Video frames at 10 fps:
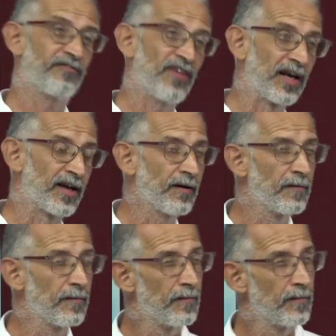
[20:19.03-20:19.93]
failure.
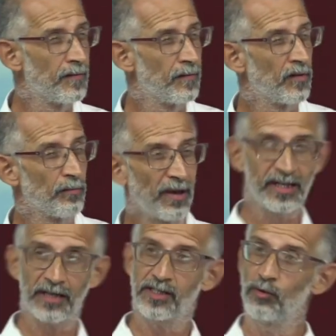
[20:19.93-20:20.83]

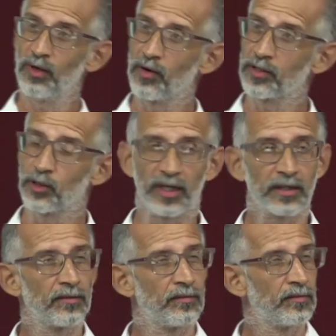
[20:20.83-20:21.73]
But yet still we're going to do it.